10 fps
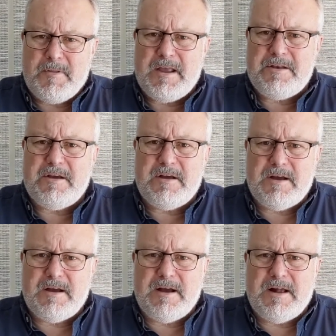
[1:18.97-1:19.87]
into
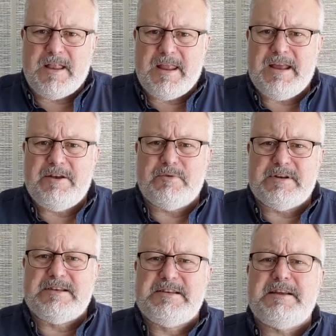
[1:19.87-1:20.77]
a
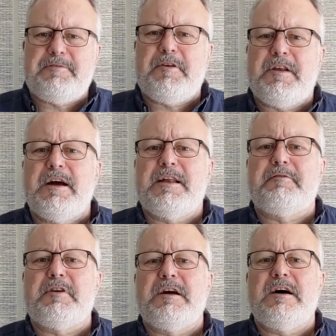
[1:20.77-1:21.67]
different kind of
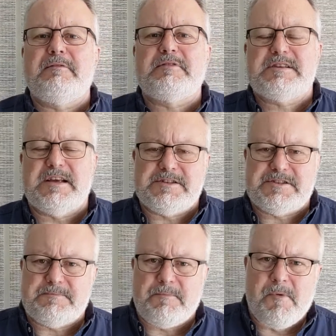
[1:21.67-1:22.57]
a conversation.